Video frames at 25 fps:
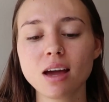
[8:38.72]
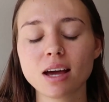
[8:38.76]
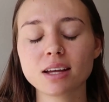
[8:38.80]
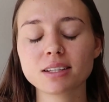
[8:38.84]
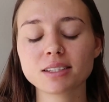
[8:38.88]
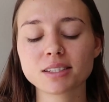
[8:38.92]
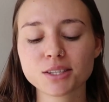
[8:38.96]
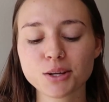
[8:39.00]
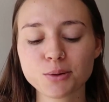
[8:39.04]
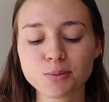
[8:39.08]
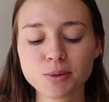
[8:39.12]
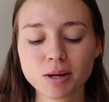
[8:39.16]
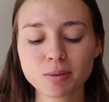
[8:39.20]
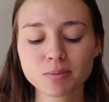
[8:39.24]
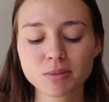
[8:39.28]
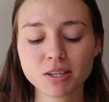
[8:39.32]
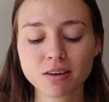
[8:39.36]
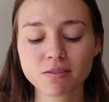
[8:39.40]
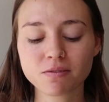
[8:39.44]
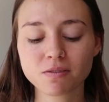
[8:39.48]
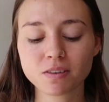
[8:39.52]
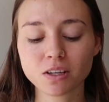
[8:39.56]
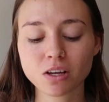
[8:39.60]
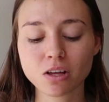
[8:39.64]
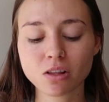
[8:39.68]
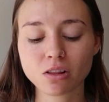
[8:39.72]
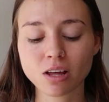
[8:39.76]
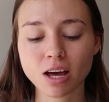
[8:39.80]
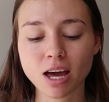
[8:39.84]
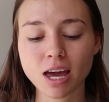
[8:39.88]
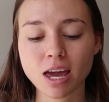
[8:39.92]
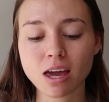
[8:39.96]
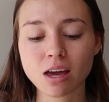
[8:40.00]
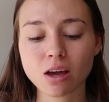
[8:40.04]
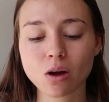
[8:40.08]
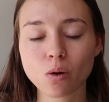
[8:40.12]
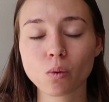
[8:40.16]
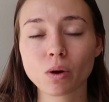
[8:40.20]
and sometimes I feel
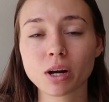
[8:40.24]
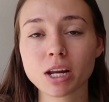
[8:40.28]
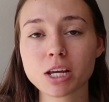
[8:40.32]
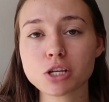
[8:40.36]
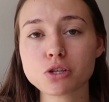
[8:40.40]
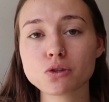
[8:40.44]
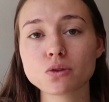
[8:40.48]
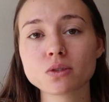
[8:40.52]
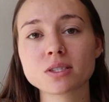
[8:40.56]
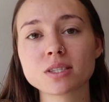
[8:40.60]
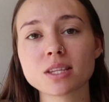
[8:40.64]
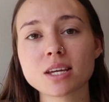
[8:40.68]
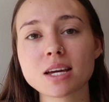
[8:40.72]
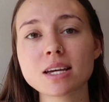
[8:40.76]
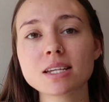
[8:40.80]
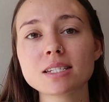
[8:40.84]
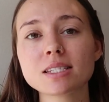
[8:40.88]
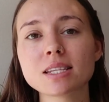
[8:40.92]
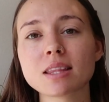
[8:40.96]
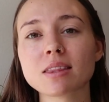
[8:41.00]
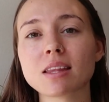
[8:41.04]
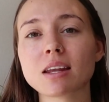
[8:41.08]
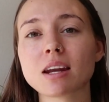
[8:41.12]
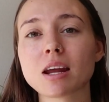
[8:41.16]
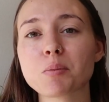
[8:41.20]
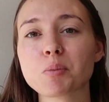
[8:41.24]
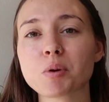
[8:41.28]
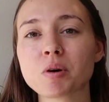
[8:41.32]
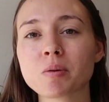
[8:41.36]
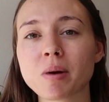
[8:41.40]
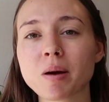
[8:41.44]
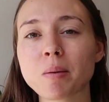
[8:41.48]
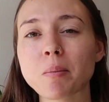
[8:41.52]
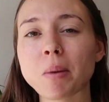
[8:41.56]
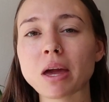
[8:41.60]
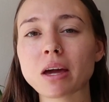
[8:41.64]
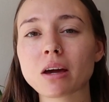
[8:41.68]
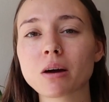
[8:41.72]
like when I use this and then I put
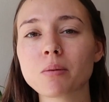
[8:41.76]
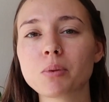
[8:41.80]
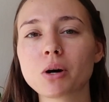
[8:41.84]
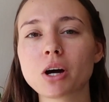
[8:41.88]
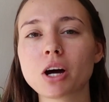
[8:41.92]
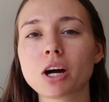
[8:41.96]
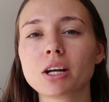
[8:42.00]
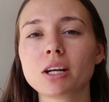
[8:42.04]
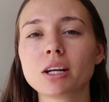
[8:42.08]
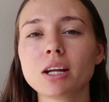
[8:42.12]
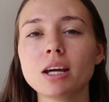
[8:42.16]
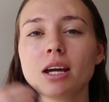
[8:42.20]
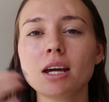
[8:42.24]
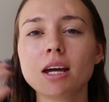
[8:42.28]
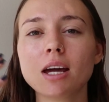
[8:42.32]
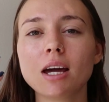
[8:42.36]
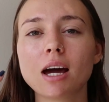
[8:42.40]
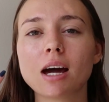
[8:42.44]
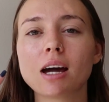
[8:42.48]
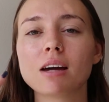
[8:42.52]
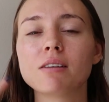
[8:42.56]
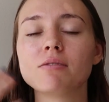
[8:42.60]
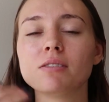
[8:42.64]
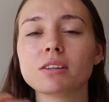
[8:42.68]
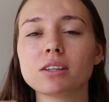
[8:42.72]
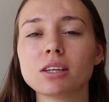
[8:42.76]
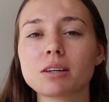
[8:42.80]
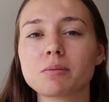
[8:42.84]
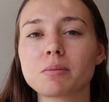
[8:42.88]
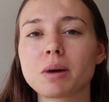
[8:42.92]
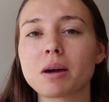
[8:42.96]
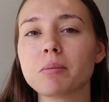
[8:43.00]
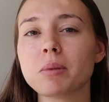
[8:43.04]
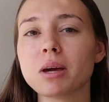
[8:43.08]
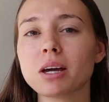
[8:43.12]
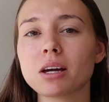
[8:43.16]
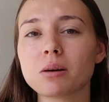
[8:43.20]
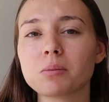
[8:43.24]
my makeup on, I feel like
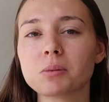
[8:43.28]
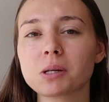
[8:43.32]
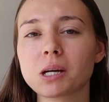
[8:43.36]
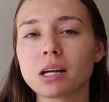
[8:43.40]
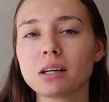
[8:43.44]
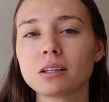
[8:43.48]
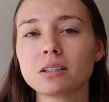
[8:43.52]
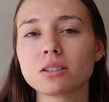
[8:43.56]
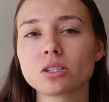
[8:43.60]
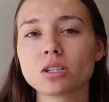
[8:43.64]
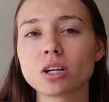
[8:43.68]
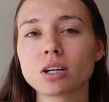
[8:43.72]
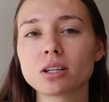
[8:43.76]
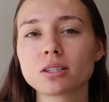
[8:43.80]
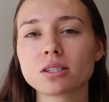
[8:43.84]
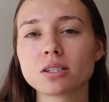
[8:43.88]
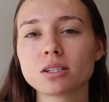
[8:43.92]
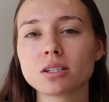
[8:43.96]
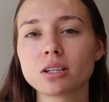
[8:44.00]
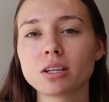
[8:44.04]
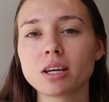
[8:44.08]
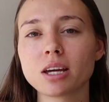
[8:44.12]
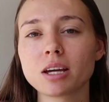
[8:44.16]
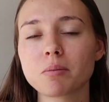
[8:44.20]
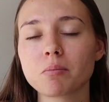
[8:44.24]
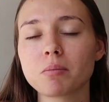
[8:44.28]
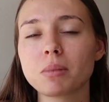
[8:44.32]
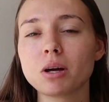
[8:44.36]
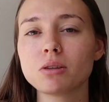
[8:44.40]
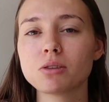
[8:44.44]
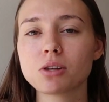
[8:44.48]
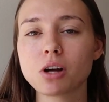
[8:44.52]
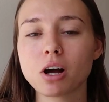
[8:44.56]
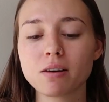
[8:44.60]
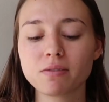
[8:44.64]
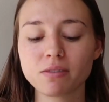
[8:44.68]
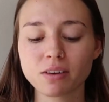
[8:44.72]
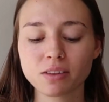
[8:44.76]
my makeup kind of starts to like
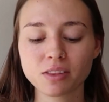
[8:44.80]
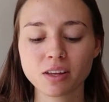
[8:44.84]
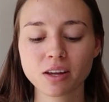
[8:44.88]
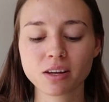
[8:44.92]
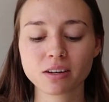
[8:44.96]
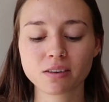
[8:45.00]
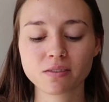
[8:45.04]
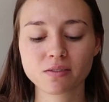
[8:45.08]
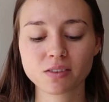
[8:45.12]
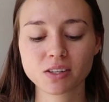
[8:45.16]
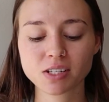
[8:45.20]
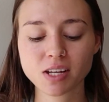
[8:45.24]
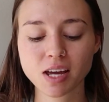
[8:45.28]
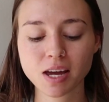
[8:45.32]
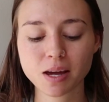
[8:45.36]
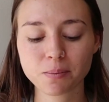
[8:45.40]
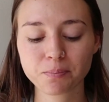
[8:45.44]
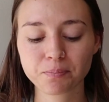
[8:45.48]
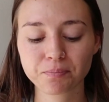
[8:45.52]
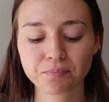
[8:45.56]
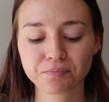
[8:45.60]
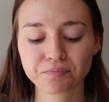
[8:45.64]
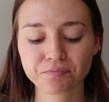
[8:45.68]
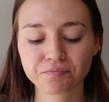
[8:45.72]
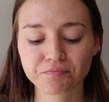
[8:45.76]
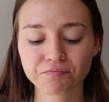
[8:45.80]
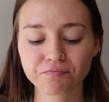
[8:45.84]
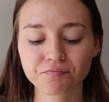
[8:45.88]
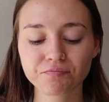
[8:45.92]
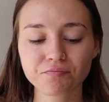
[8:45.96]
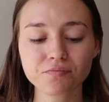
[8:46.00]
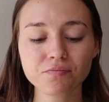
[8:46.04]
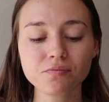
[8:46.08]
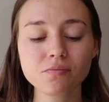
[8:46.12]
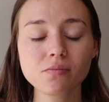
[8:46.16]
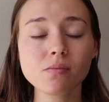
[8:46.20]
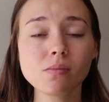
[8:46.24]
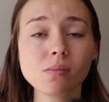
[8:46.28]
melt off at the end of the day.
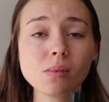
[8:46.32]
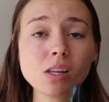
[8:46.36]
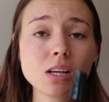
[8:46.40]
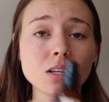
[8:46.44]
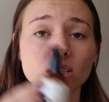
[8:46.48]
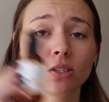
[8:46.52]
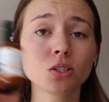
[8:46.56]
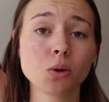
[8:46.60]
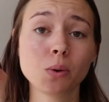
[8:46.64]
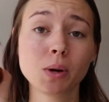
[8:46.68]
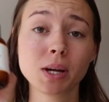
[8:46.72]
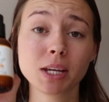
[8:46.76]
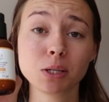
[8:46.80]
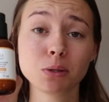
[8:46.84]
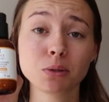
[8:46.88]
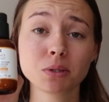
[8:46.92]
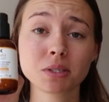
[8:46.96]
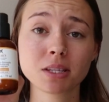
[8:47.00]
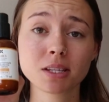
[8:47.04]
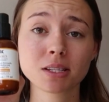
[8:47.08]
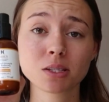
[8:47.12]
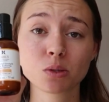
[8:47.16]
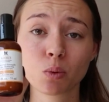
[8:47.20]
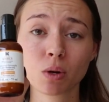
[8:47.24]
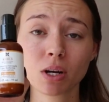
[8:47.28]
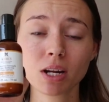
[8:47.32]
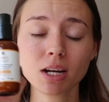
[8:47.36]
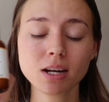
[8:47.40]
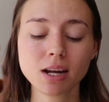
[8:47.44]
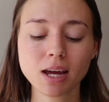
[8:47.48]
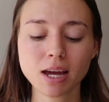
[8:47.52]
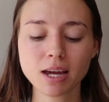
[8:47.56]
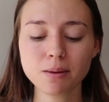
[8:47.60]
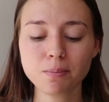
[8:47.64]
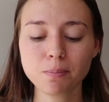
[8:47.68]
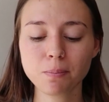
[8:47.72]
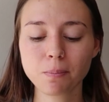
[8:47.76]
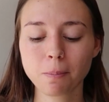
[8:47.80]
So I use this one at
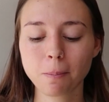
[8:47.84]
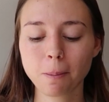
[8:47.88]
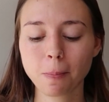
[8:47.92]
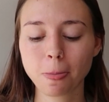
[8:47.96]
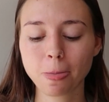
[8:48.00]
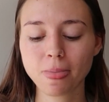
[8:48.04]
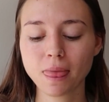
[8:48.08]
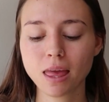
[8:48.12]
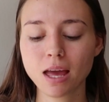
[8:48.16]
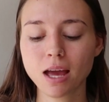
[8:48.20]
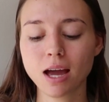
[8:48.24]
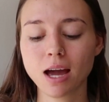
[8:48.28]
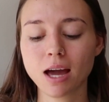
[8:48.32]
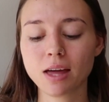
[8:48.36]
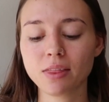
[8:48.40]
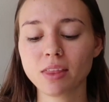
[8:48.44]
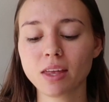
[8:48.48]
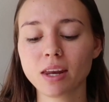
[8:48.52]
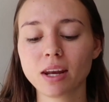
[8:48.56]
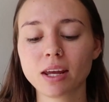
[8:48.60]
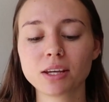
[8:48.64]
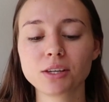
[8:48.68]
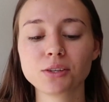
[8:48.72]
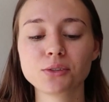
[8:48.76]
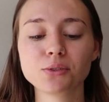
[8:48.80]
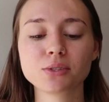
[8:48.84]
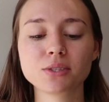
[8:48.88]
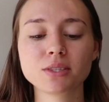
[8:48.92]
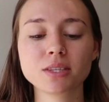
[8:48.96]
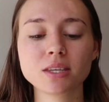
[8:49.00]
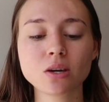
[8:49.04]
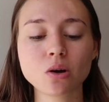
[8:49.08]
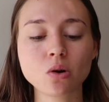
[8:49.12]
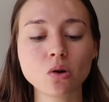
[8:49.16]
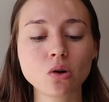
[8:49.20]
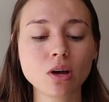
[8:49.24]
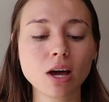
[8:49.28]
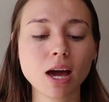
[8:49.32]
night, and then I use
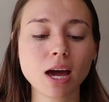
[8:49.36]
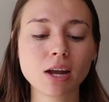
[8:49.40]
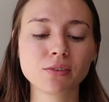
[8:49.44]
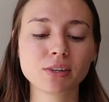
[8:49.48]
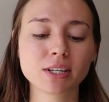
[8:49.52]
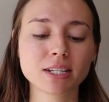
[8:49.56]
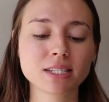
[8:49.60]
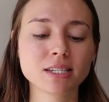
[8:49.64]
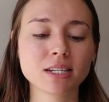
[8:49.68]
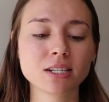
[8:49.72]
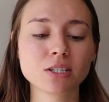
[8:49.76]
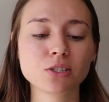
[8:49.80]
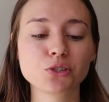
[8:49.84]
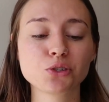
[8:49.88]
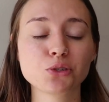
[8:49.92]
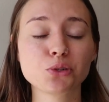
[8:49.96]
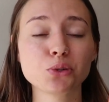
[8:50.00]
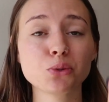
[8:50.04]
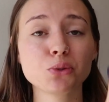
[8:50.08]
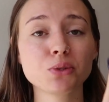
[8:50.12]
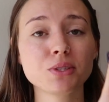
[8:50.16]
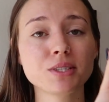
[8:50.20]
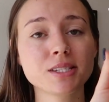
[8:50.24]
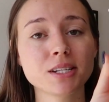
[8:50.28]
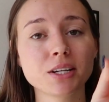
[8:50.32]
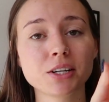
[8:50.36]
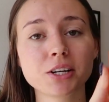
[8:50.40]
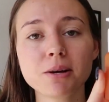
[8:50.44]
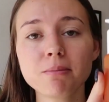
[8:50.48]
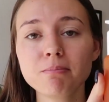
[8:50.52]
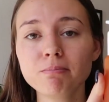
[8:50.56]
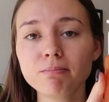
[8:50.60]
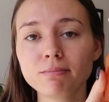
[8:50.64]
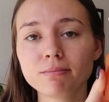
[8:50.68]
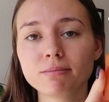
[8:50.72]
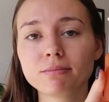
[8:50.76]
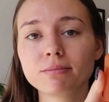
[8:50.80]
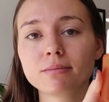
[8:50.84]
the Henriksen Truth
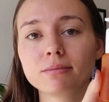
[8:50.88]
Serum